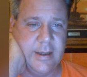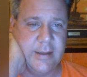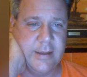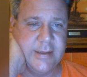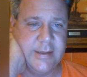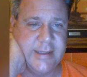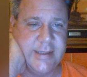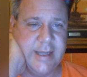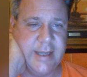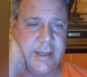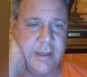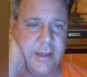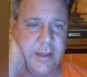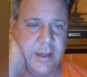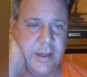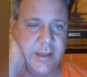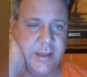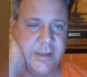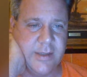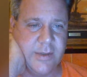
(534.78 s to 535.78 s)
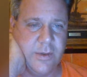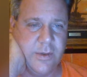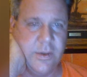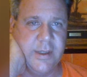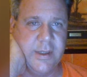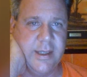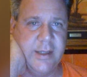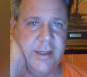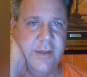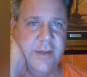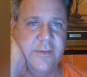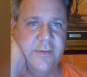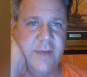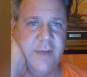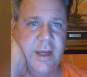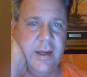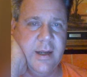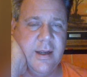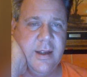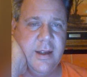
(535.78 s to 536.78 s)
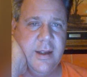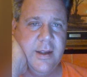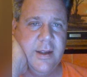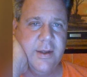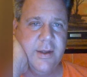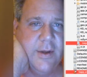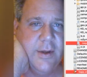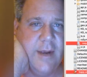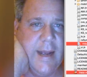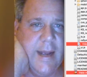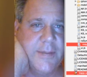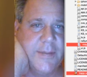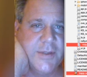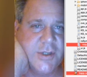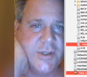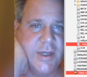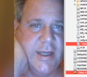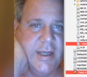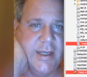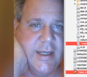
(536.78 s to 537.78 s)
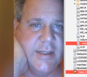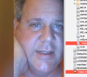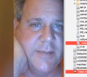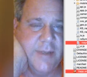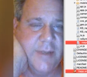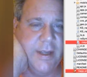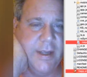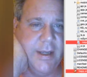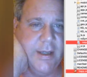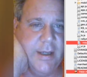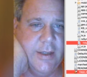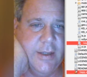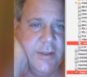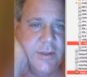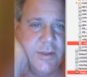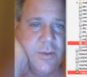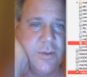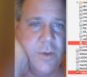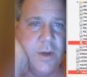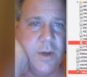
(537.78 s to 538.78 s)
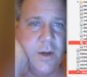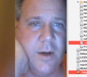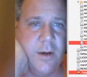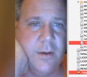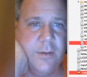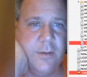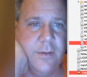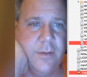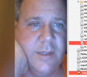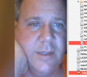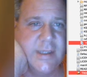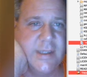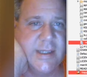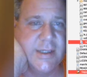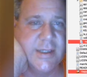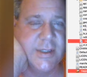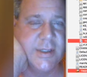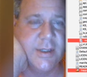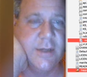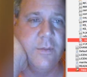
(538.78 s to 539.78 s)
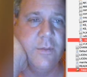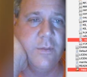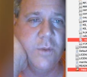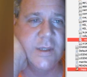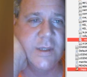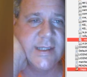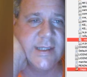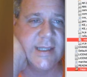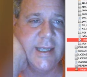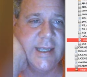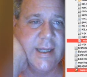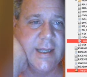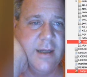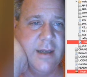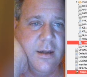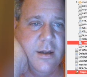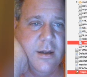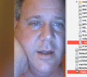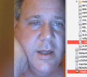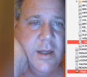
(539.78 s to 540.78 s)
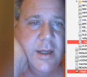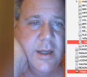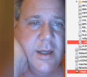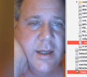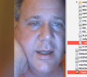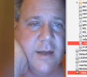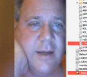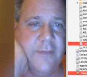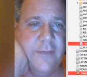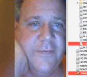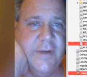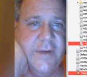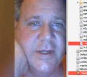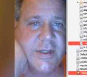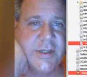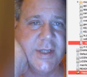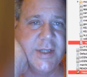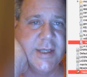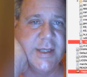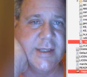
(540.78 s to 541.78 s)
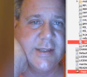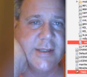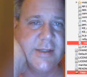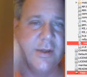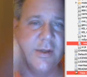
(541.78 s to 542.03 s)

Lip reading: data console. Again, you've got your apps.js page where essentially, once again, I'll kind of finish this.